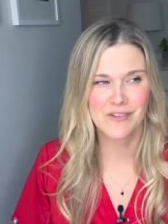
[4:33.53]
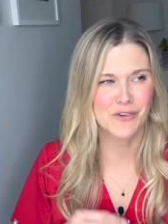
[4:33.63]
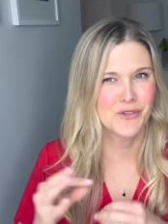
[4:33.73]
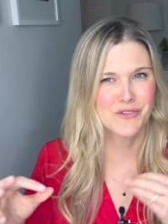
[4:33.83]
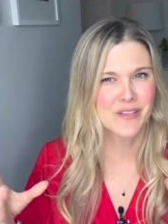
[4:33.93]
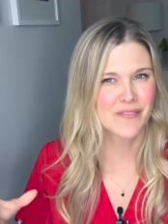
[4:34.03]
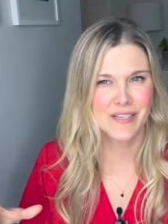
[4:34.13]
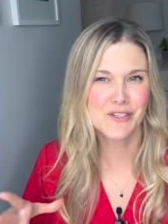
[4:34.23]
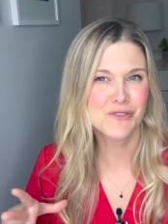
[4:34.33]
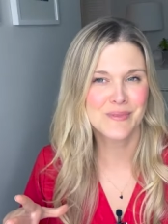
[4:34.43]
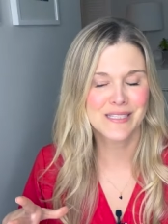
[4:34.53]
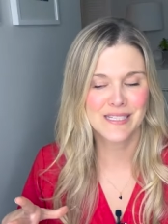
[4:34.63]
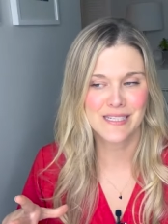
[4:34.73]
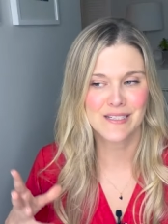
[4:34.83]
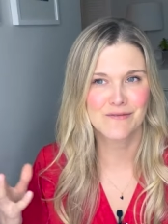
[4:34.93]
or you just have
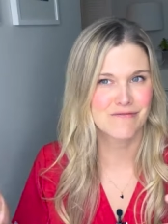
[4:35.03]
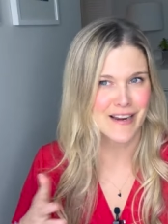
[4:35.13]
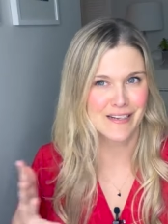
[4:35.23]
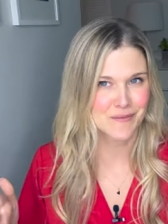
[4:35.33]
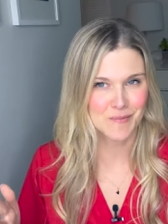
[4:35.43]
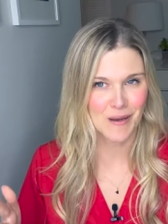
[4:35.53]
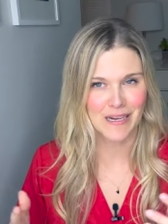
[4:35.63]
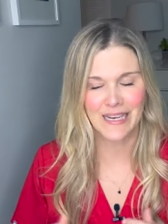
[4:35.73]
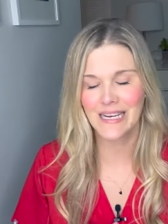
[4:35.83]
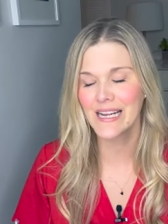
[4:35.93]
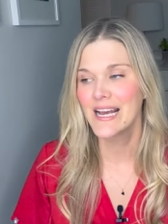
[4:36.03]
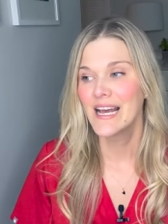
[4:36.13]
intermittent random spotting,